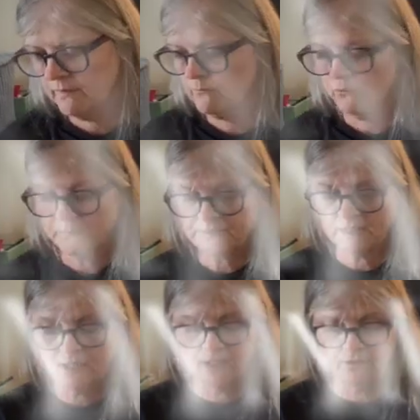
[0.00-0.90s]
whips I
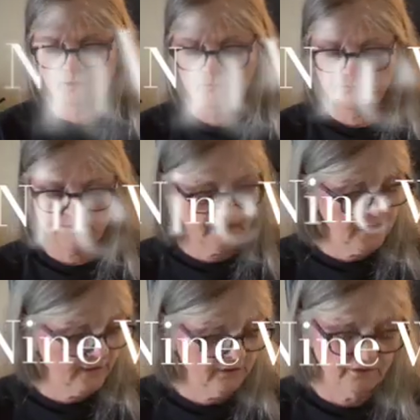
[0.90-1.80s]
counted. I
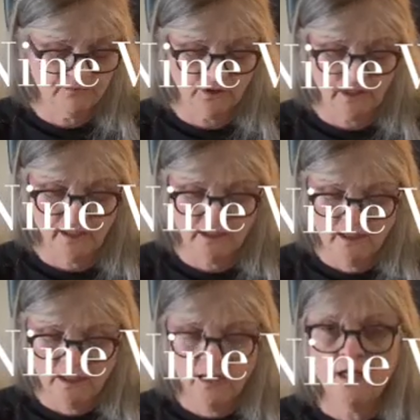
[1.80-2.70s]
counted and forgot.
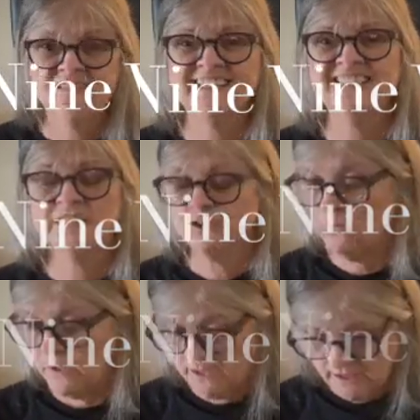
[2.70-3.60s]
This is
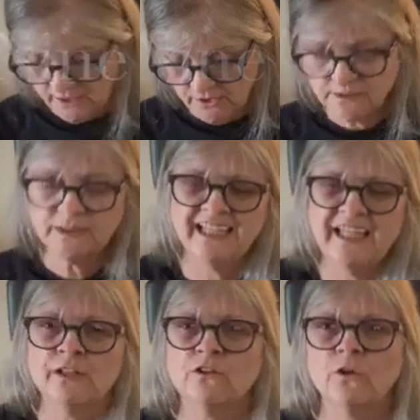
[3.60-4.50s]
one, I used to
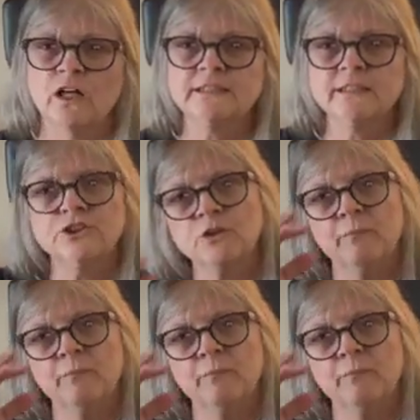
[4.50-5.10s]
get Cross Stitcher